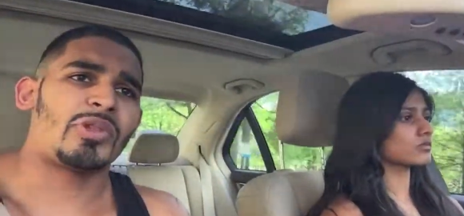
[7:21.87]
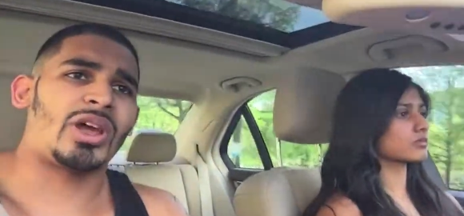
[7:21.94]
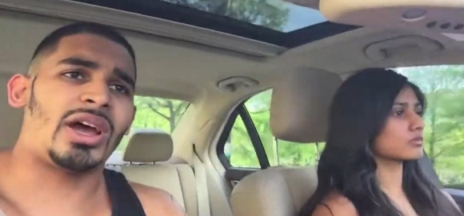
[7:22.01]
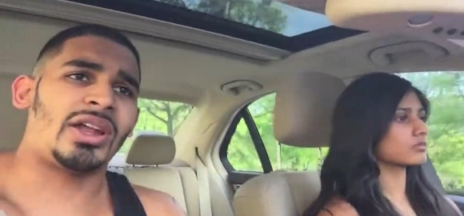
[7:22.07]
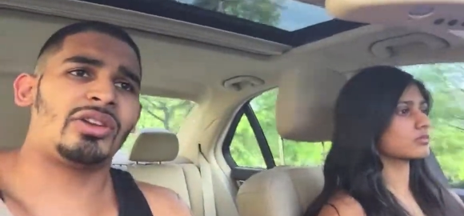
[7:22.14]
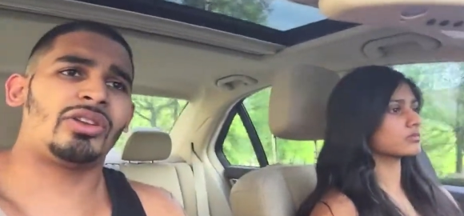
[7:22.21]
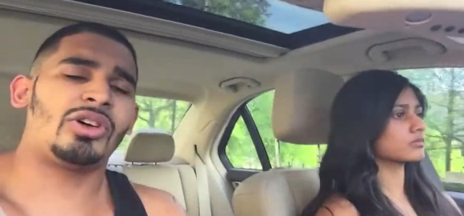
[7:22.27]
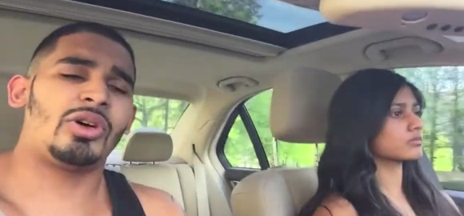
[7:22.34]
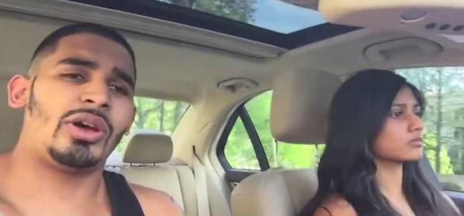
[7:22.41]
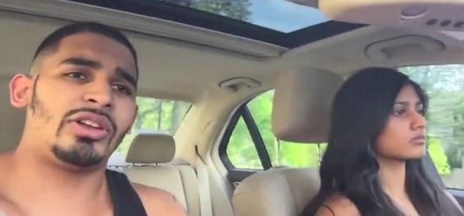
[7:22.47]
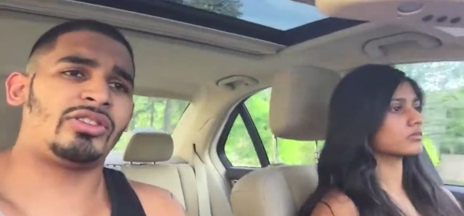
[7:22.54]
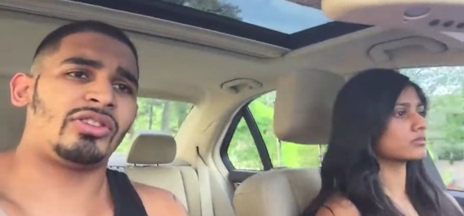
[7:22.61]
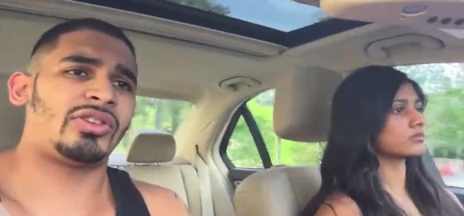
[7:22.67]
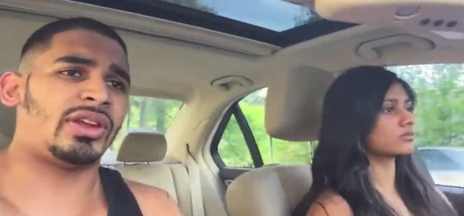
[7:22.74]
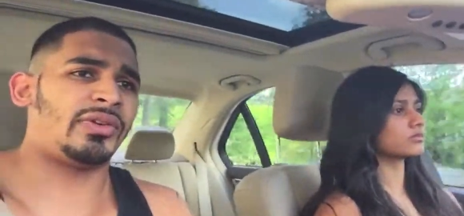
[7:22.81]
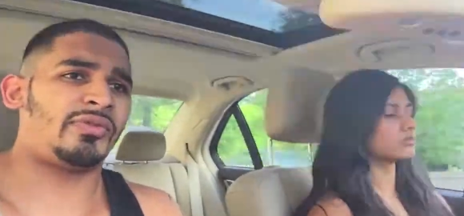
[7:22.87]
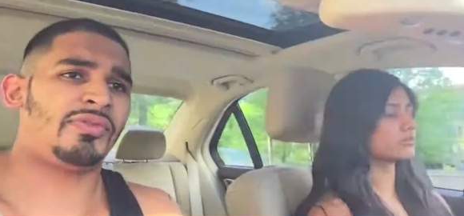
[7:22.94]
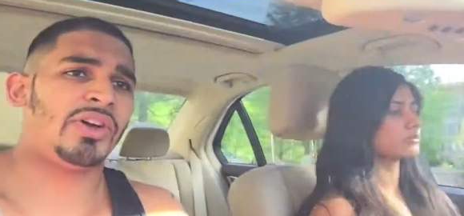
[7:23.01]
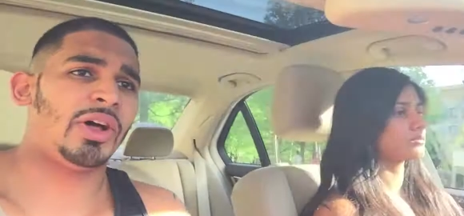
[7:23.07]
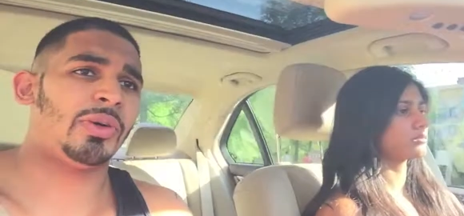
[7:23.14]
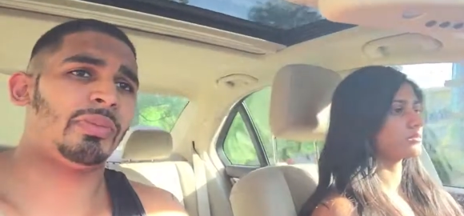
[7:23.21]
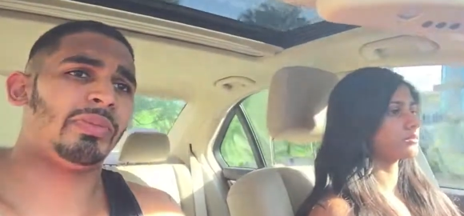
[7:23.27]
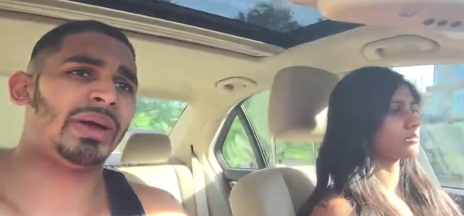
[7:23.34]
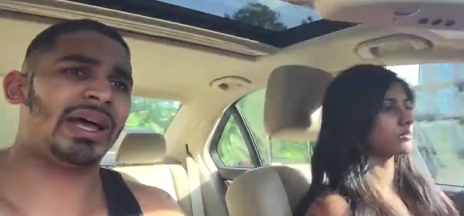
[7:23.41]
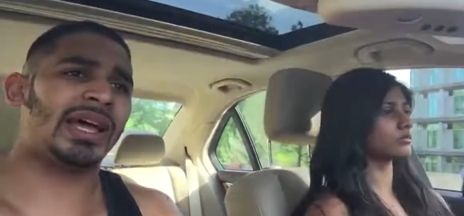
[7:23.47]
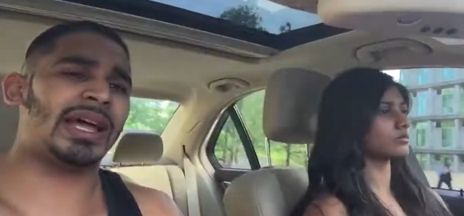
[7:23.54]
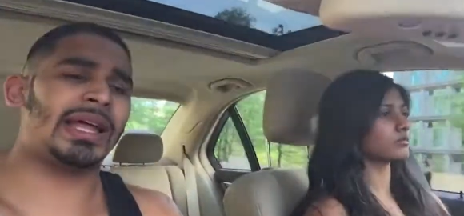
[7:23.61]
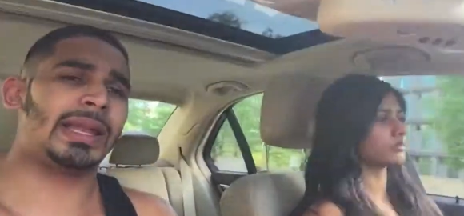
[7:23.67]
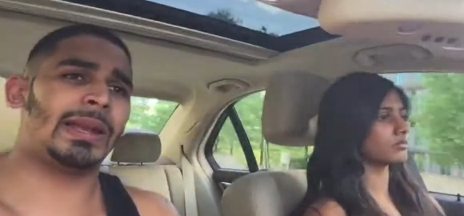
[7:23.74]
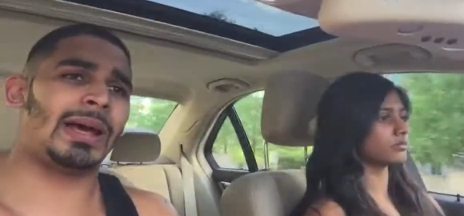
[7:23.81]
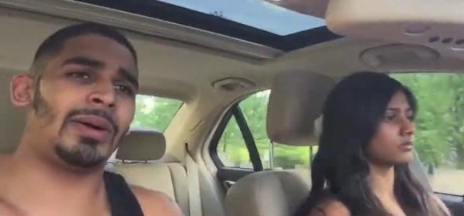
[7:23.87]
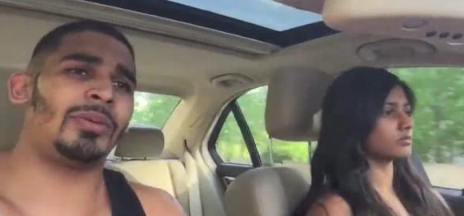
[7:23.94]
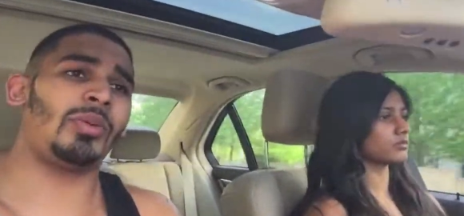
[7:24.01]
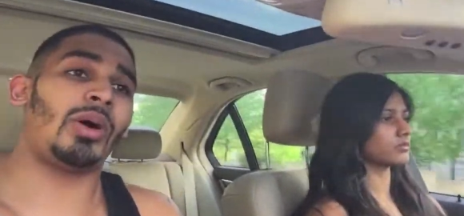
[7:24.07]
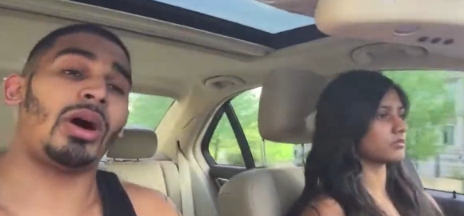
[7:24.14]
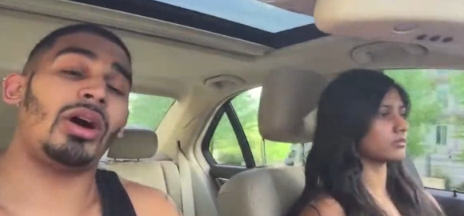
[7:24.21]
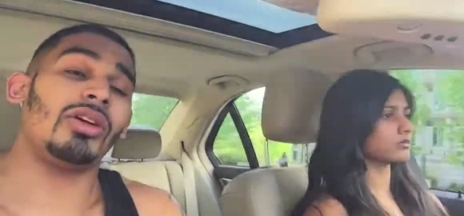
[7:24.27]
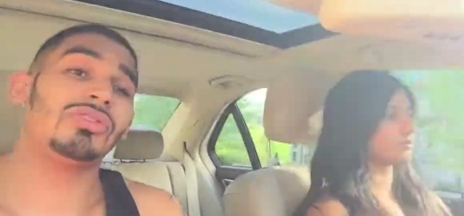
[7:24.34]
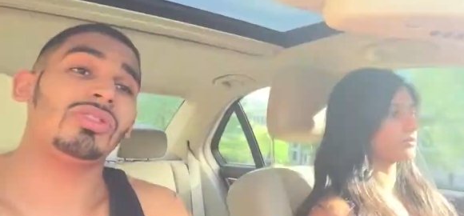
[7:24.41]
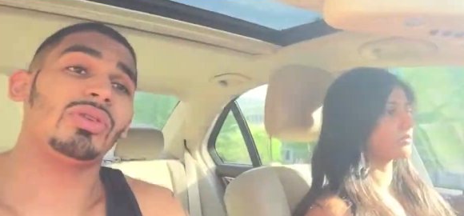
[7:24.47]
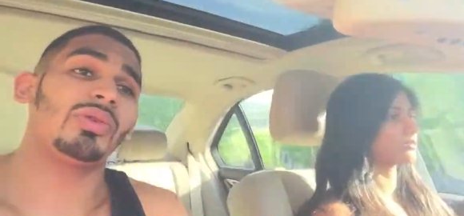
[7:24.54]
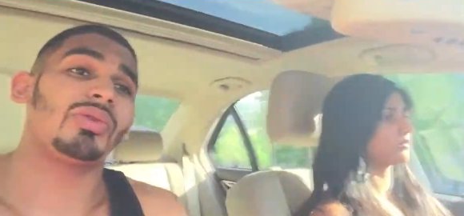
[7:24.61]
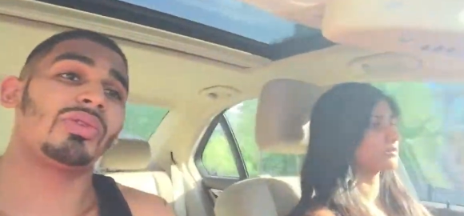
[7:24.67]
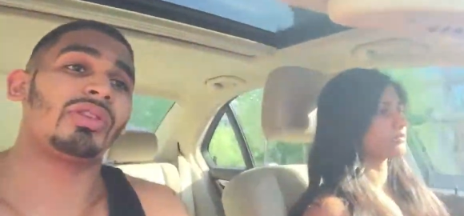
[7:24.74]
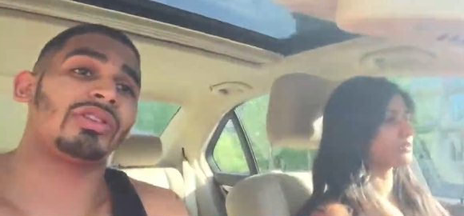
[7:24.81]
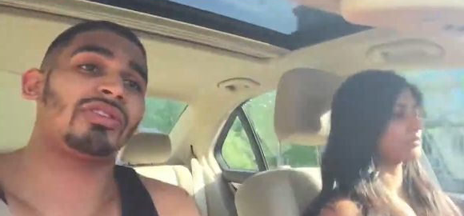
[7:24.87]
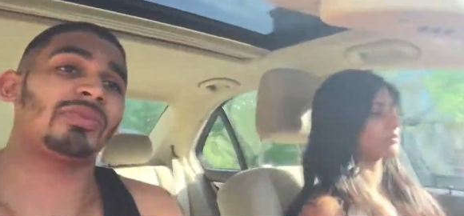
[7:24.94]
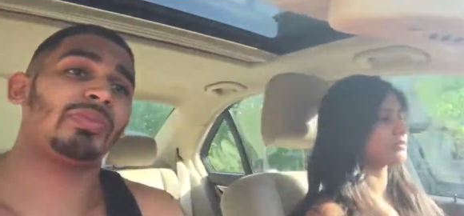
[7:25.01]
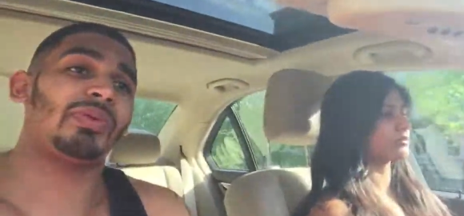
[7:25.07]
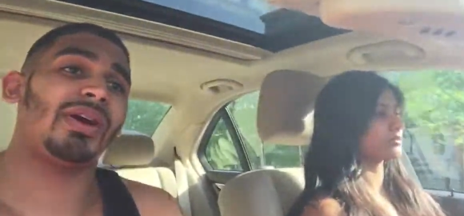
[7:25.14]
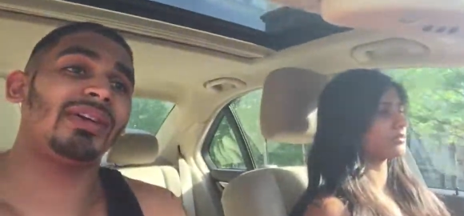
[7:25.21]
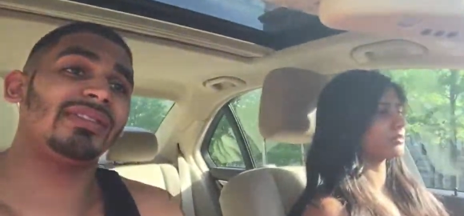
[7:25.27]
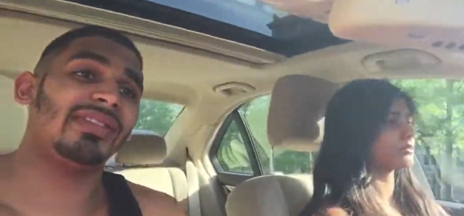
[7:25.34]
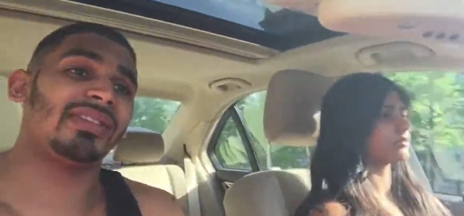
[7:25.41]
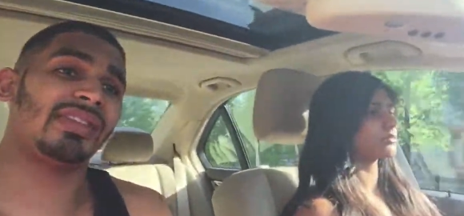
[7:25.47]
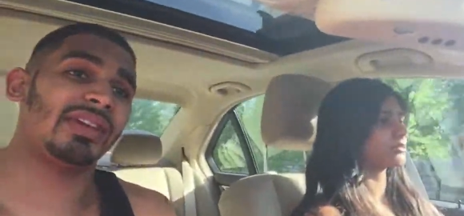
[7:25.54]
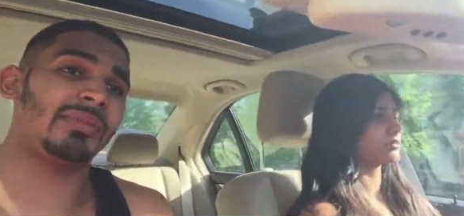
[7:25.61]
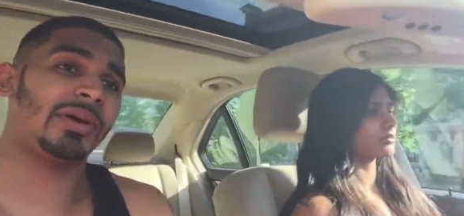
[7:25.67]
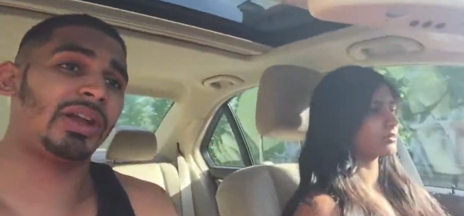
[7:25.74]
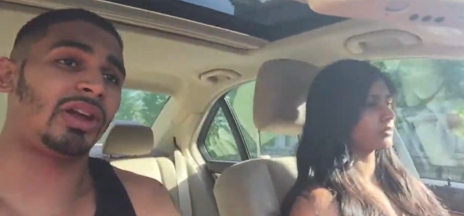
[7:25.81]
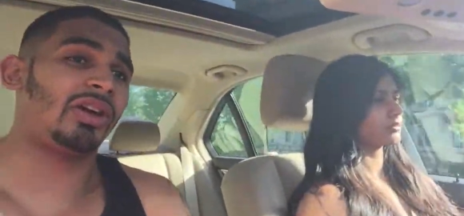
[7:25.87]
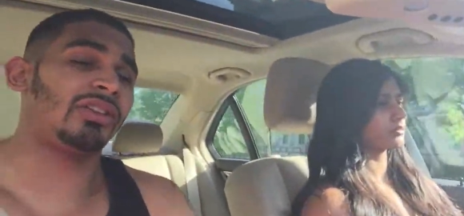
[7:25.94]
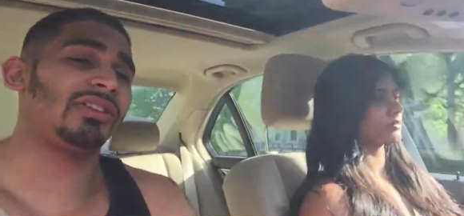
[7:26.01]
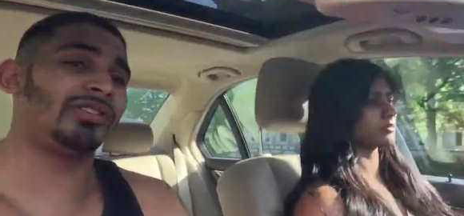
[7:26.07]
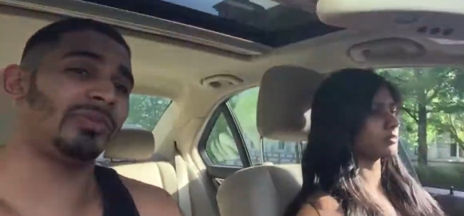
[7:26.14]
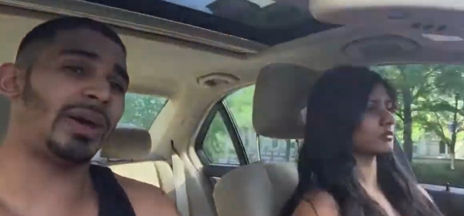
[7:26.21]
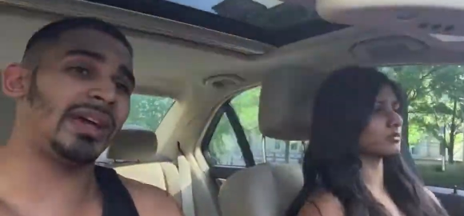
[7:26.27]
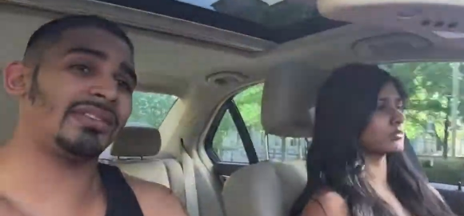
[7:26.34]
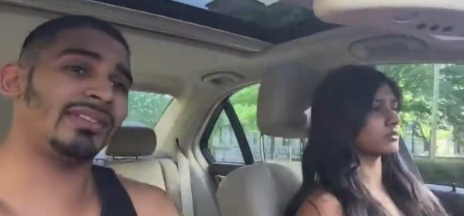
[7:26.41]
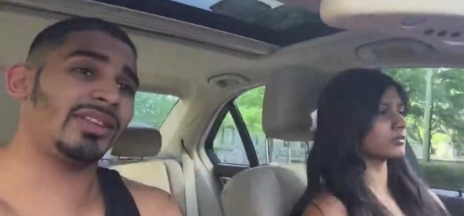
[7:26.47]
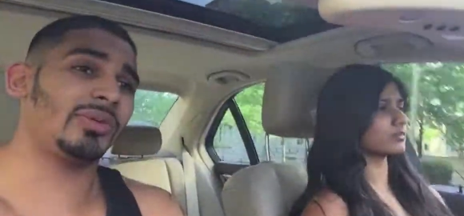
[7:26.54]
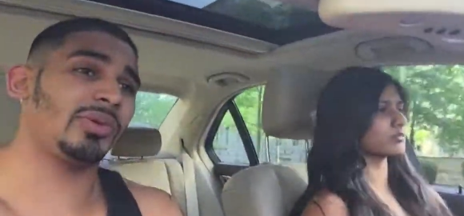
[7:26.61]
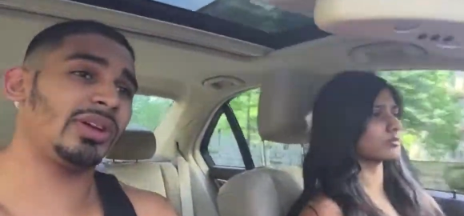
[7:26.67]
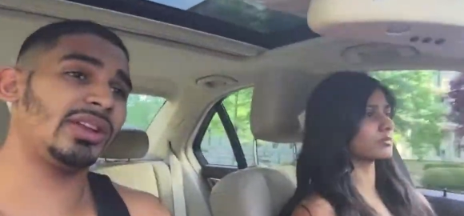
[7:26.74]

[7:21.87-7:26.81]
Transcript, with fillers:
Speaker 1: I don't know, it just, it felt bad. I also, the surprising thing about all these maxes that we're